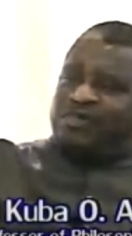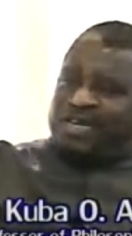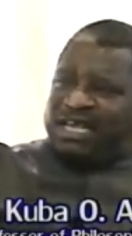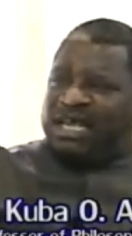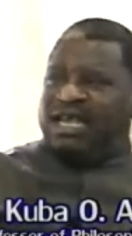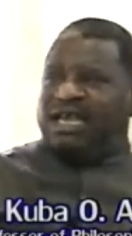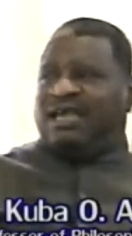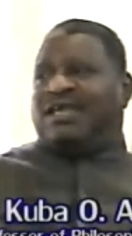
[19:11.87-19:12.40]

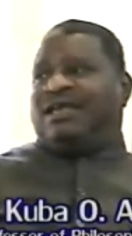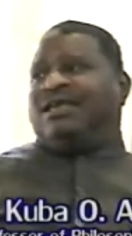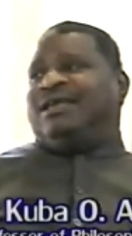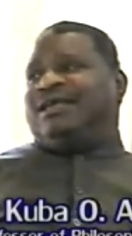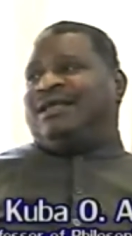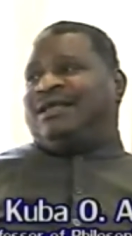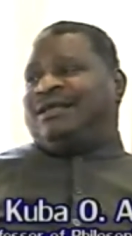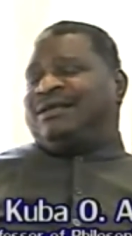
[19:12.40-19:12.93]
king,
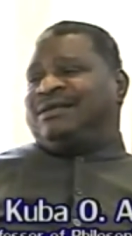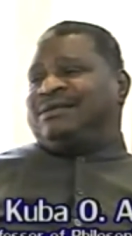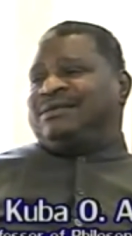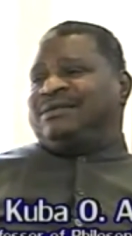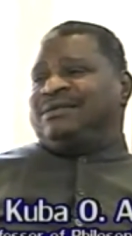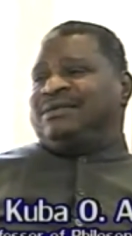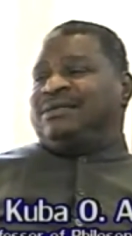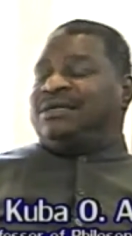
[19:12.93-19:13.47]

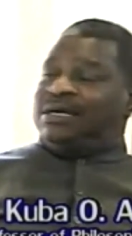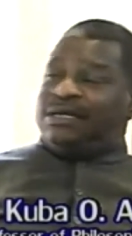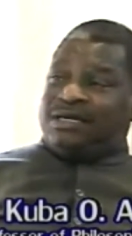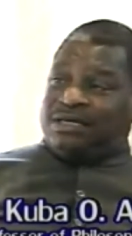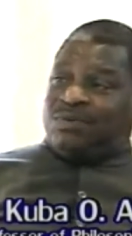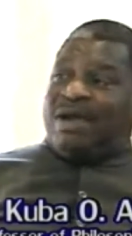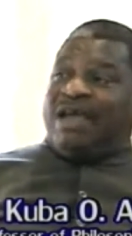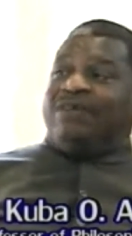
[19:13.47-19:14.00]
it
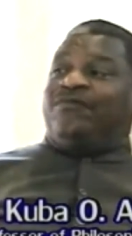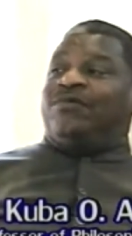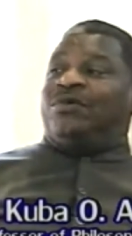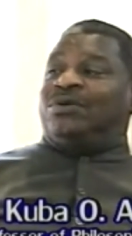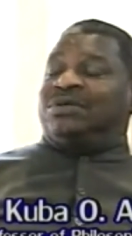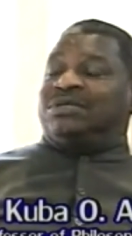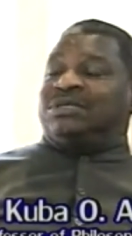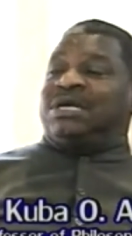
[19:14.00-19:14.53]
is white
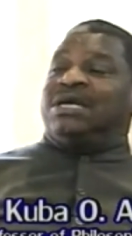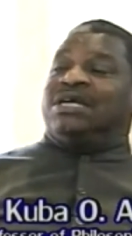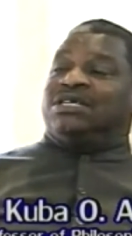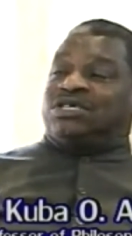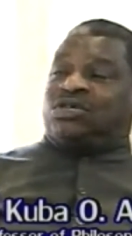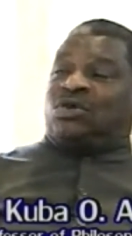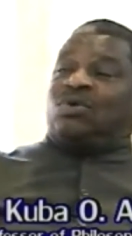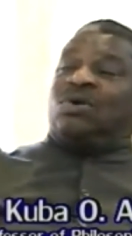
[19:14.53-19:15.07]
folks. Mm -hmm.
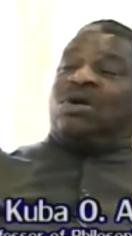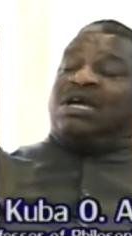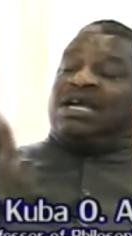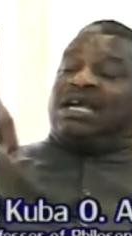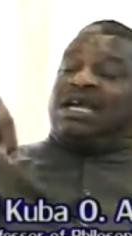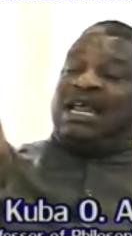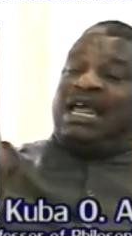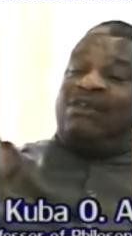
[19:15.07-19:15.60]
So
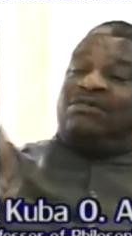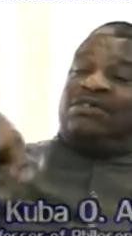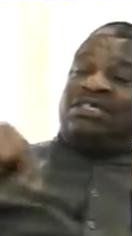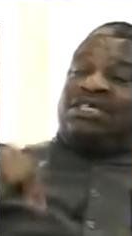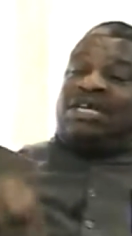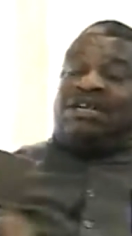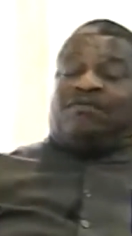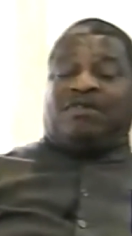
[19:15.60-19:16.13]
in Eldridge
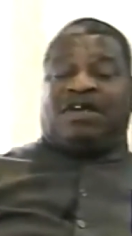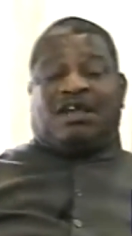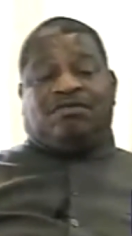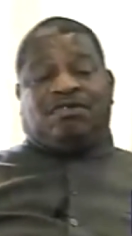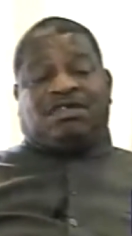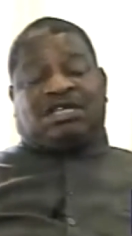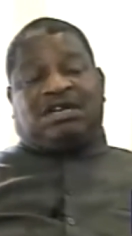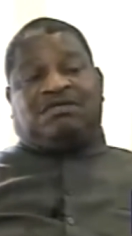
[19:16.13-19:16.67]
Cleaver,
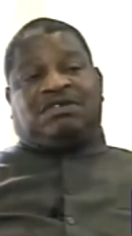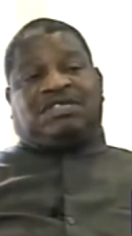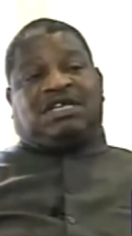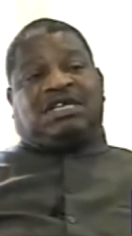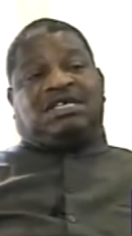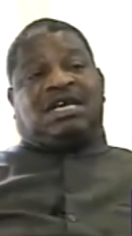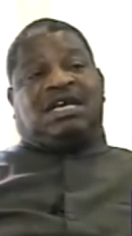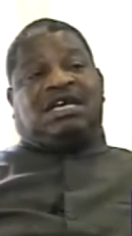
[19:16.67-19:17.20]
Eldridge Cleaver
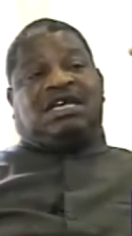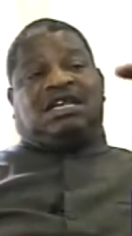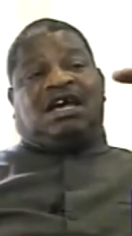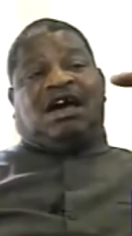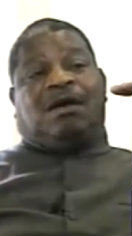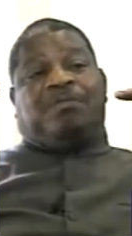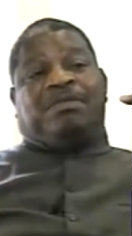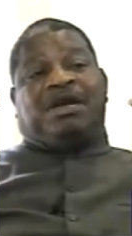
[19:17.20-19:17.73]
said the
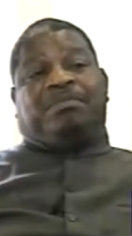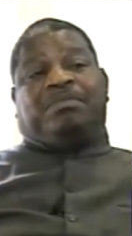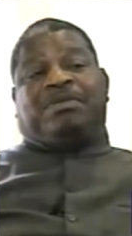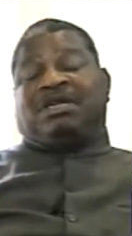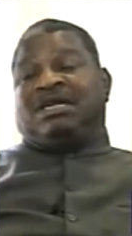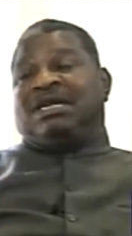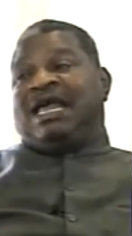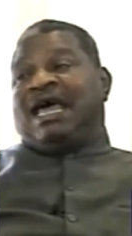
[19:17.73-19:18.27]

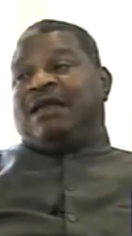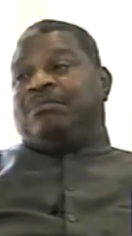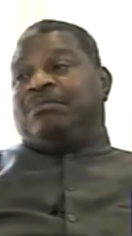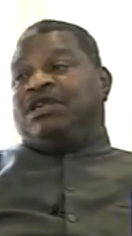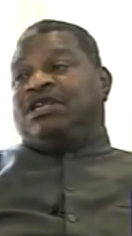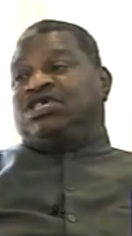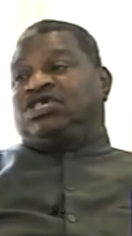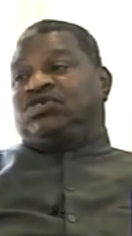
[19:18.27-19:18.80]
omnipotent
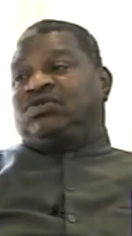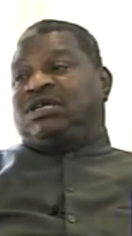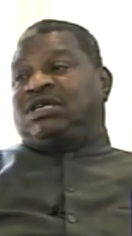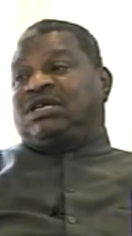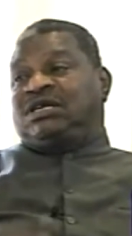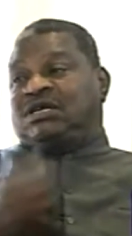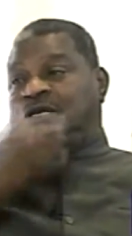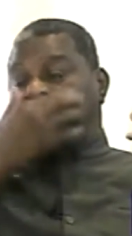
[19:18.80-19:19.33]

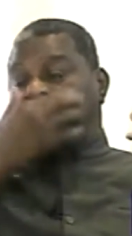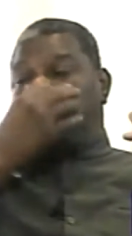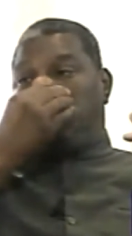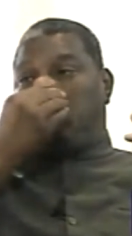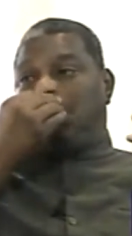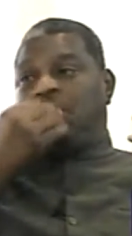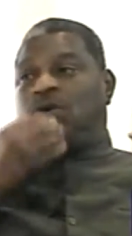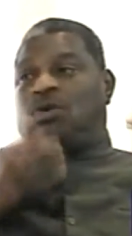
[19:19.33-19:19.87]
administrator,
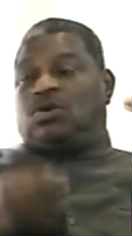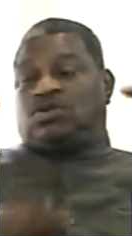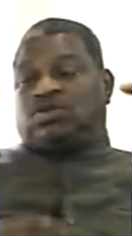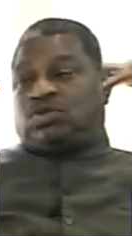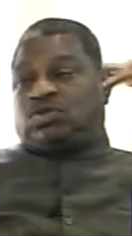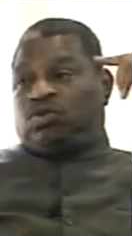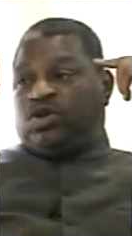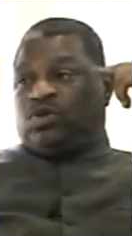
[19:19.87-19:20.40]
namely those
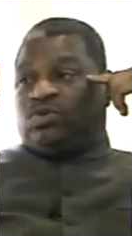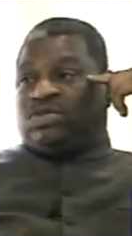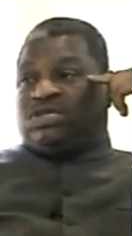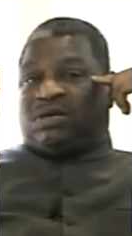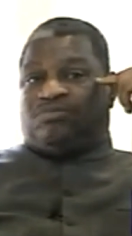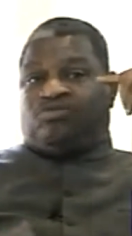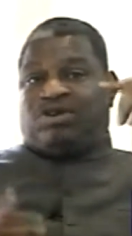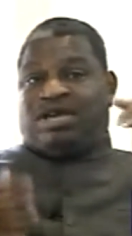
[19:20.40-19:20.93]
who use
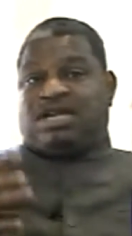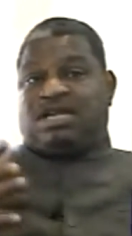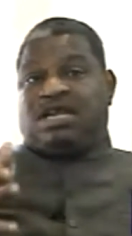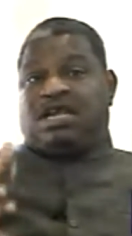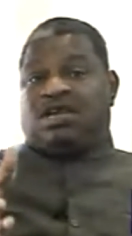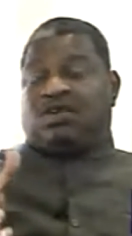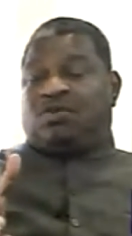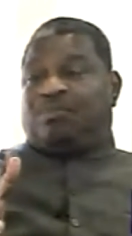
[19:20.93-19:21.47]
their brain
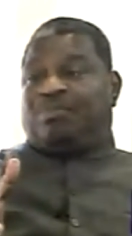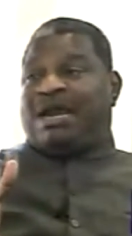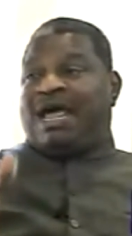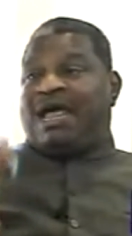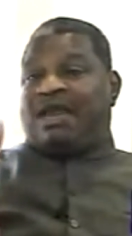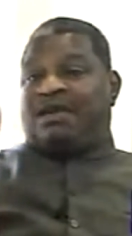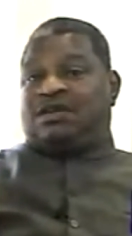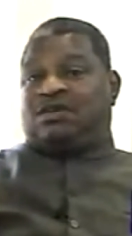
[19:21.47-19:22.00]
to
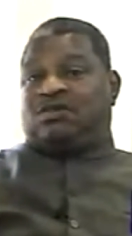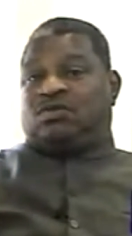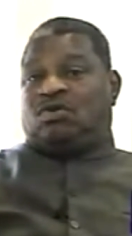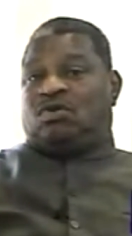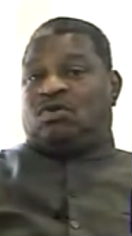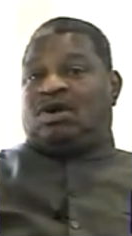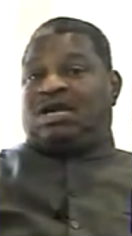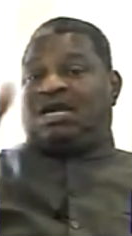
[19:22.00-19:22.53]
plan, to
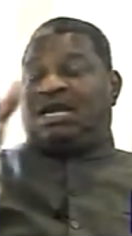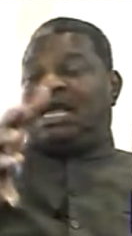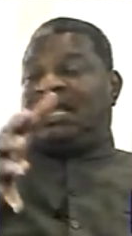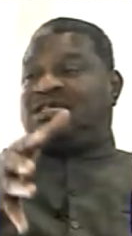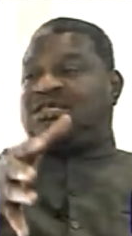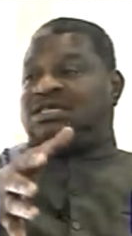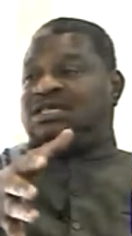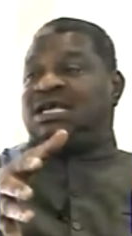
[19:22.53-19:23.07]
organize,